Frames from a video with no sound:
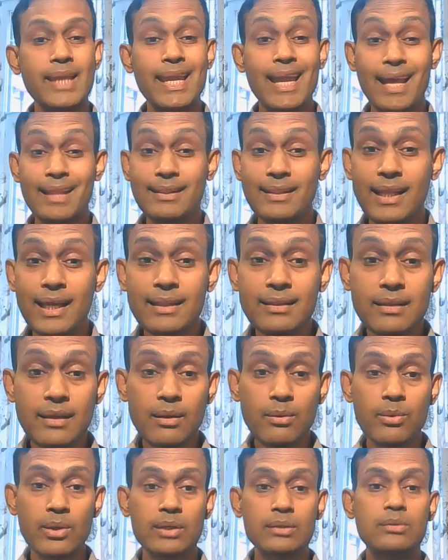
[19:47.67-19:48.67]
And then
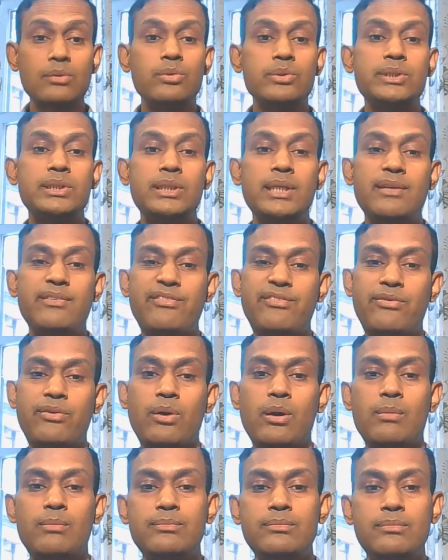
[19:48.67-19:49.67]
there were questions
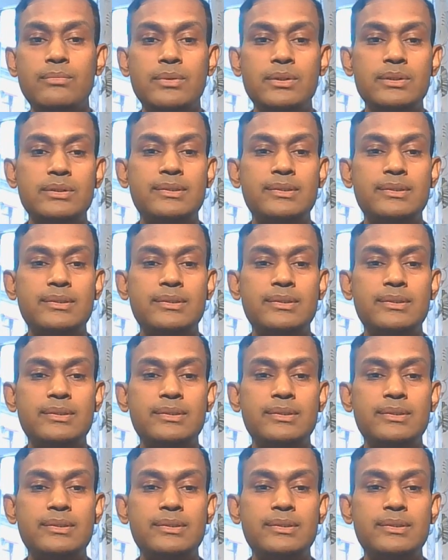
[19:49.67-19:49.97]
from